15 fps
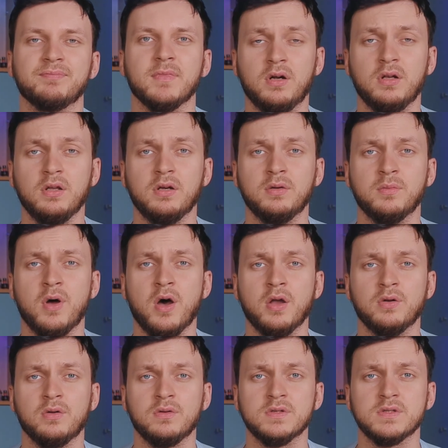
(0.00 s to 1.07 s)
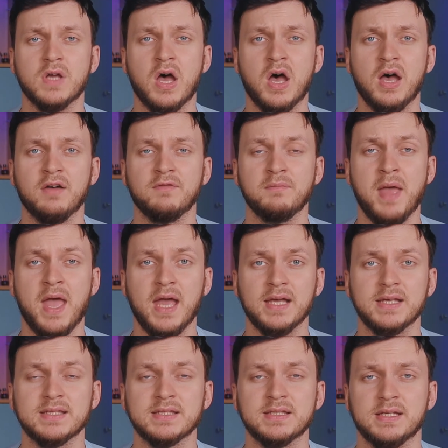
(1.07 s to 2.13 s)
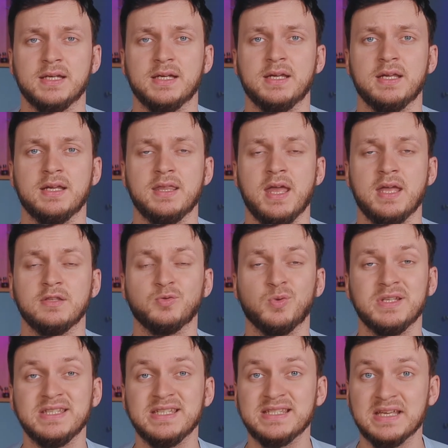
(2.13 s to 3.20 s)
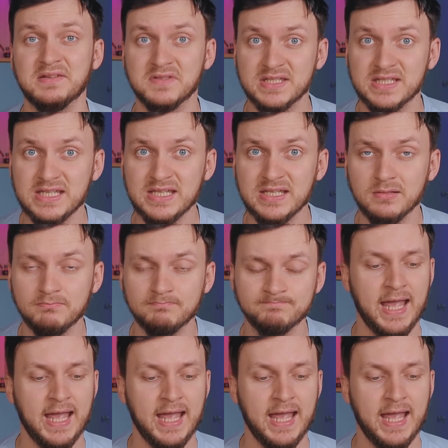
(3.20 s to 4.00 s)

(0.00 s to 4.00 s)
earlier models of Macs than 2017.